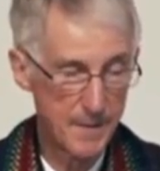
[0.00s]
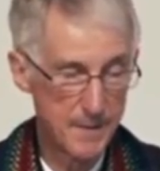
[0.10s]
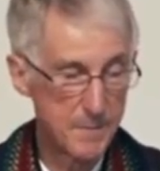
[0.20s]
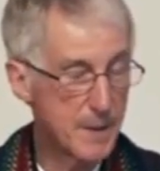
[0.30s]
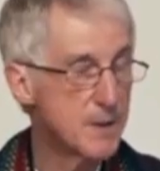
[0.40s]

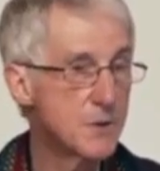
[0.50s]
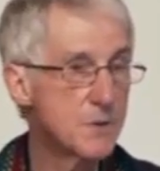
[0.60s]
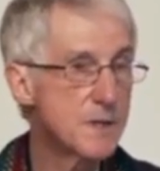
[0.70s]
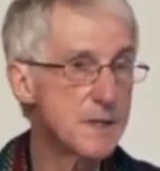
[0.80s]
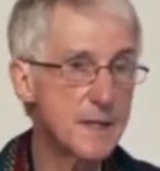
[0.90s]
May you
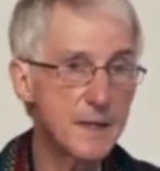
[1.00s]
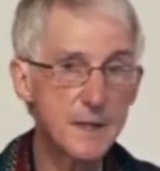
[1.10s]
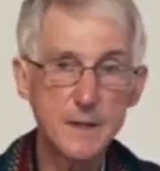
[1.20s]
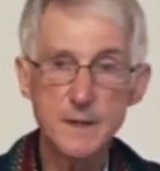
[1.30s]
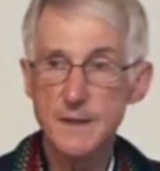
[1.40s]

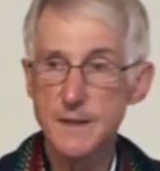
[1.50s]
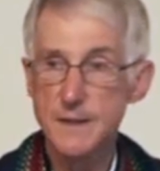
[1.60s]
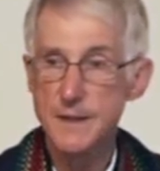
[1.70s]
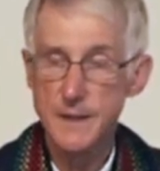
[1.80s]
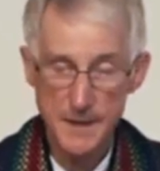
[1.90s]
see,
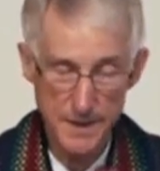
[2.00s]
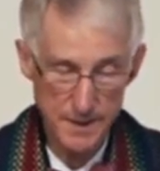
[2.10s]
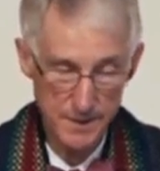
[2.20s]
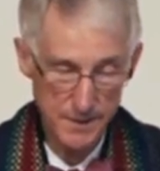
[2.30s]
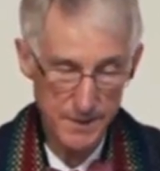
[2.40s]

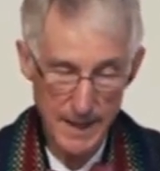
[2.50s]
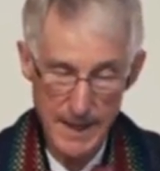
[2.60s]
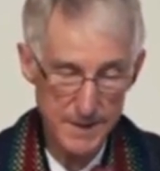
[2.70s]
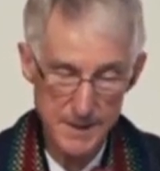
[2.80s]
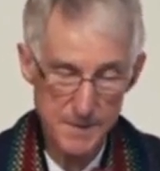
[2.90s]
hear,
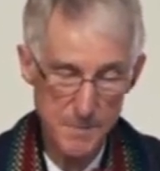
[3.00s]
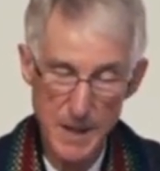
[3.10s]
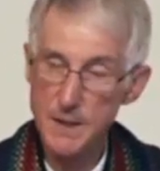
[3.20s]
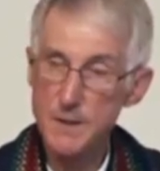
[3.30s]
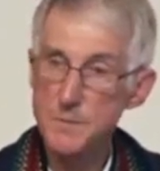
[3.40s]
and
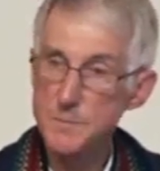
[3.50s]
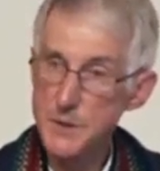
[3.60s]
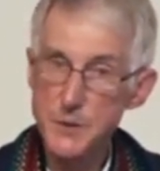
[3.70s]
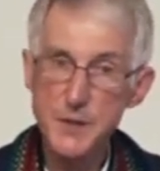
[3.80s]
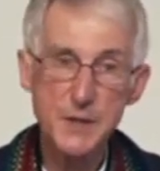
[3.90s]
smell
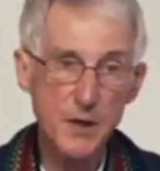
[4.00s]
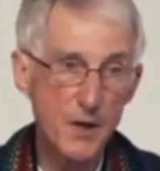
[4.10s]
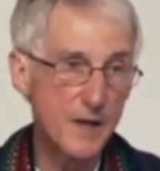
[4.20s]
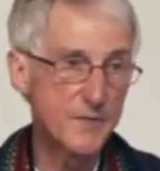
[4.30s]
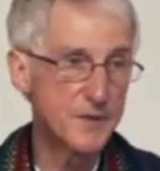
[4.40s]
beauty
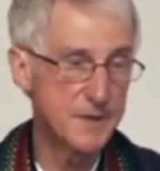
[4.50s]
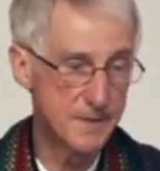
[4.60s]
often.